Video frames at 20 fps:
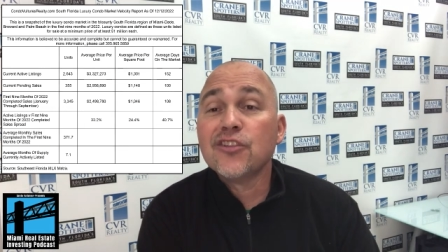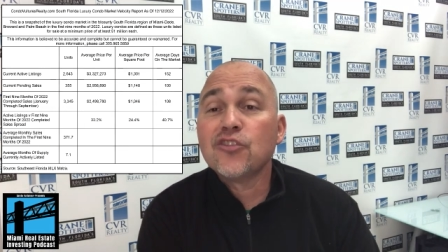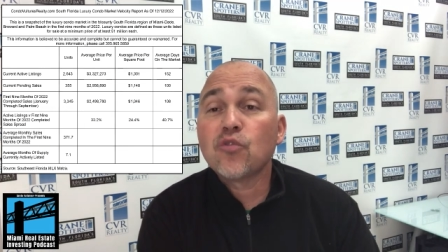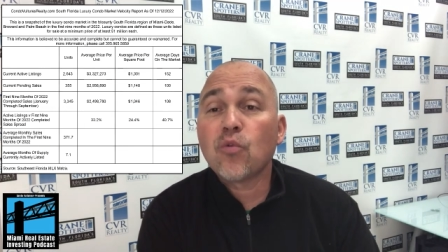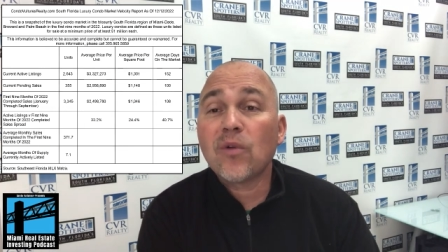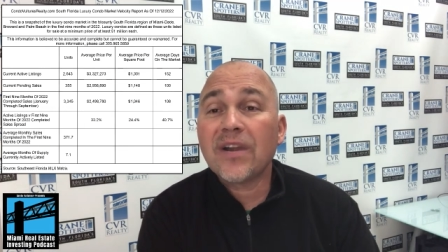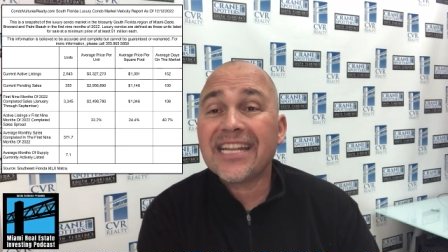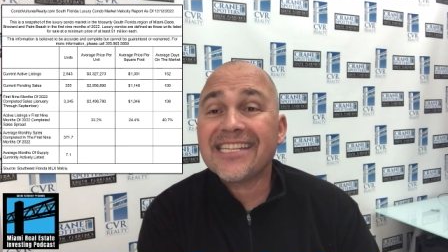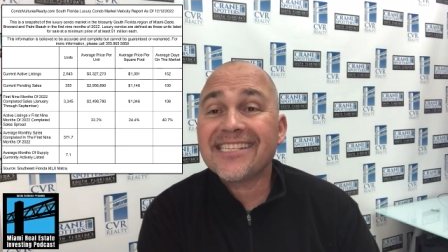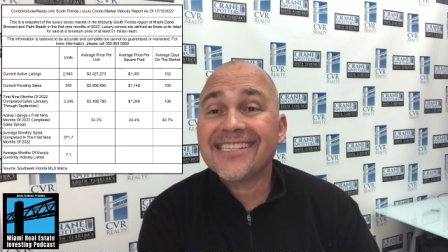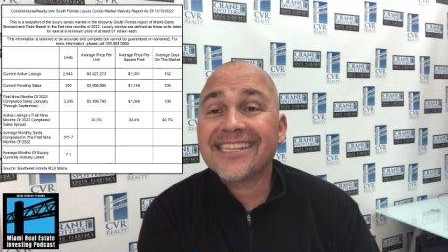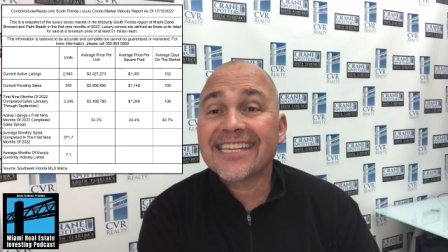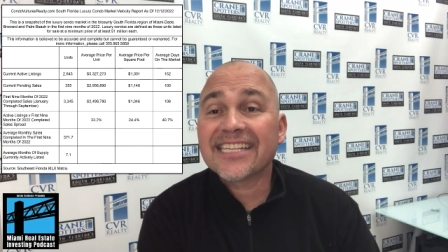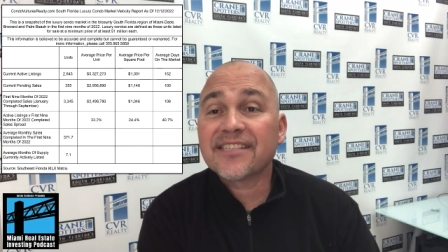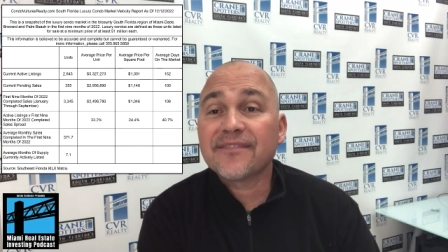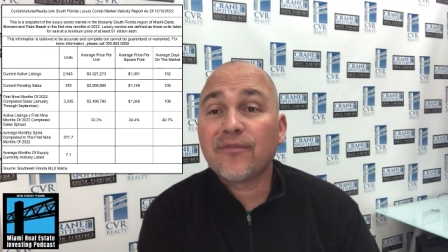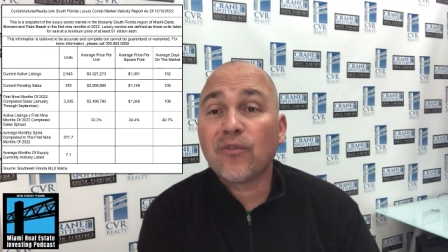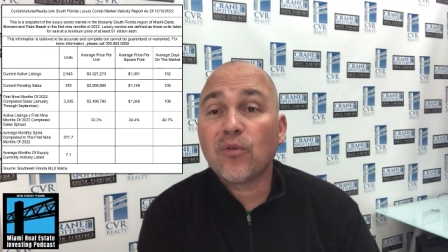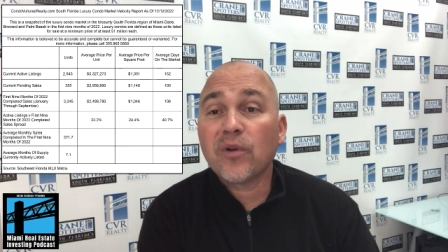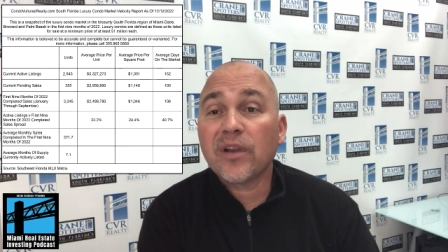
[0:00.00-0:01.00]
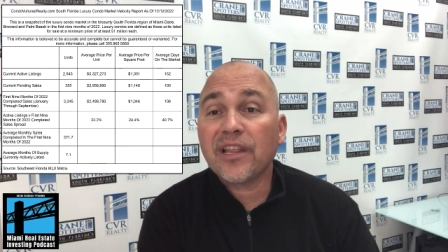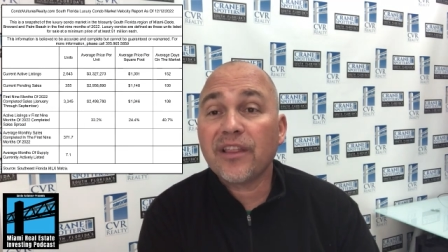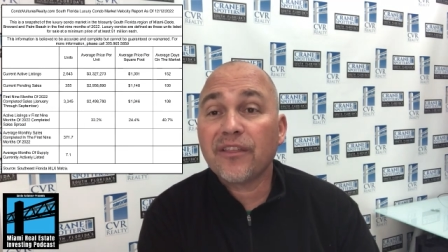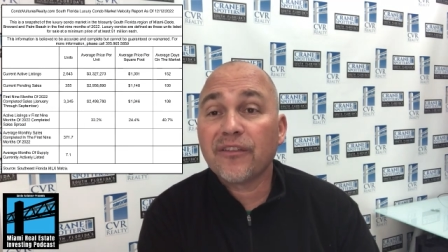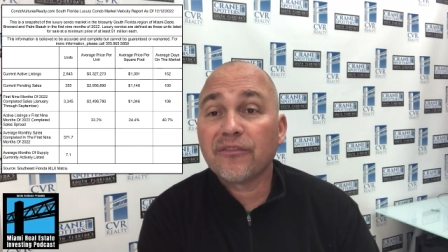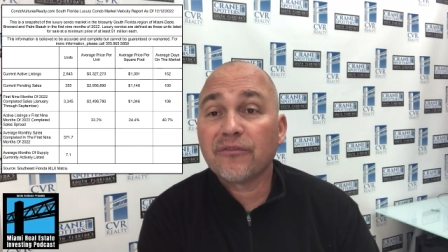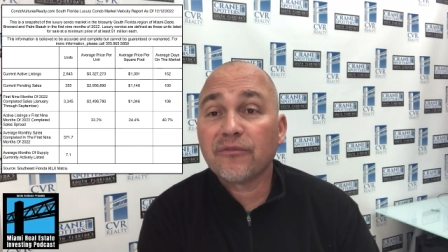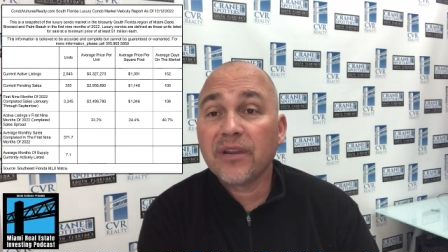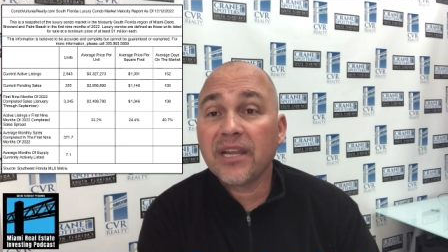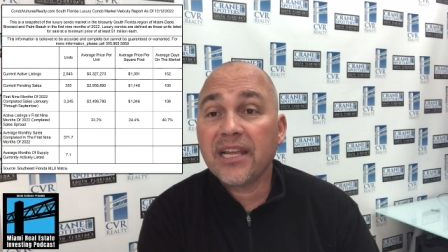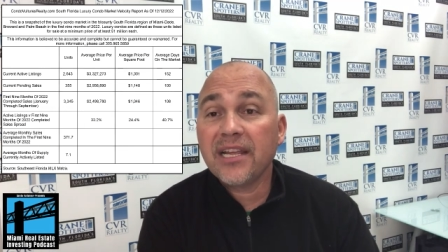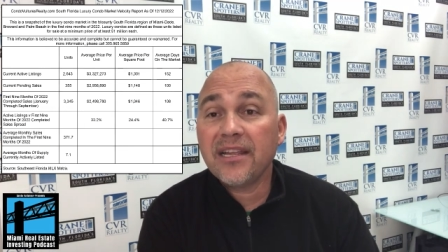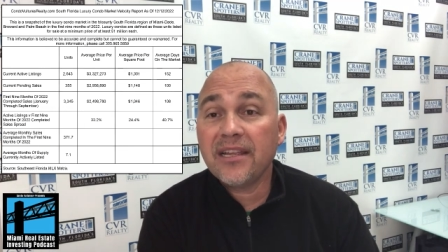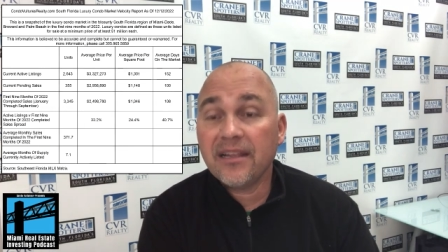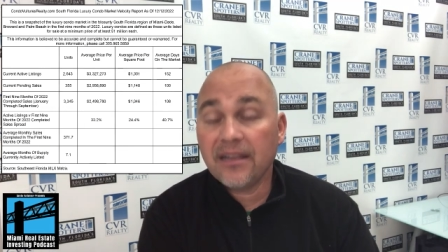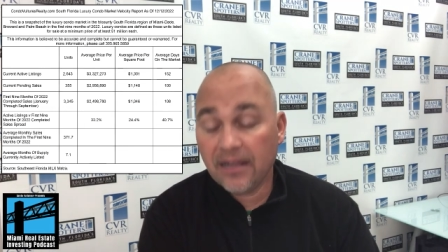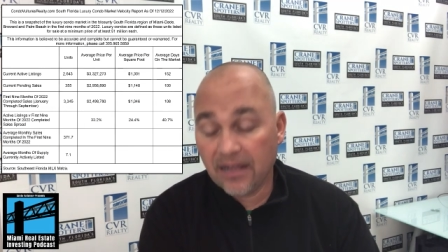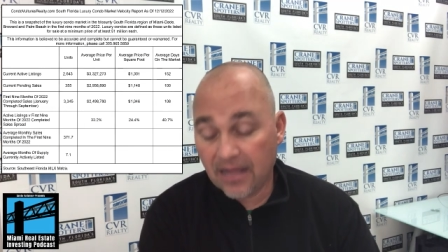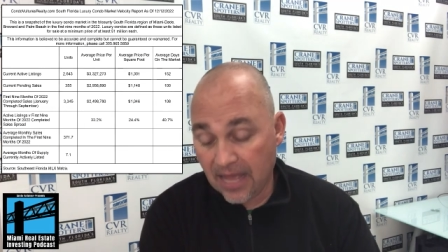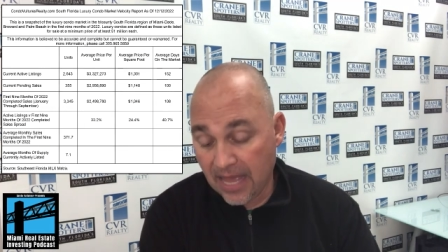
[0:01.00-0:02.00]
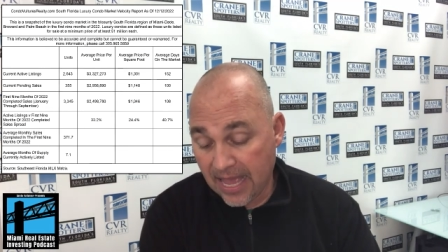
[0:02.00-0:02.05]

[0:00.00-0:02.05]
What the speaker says: 2643.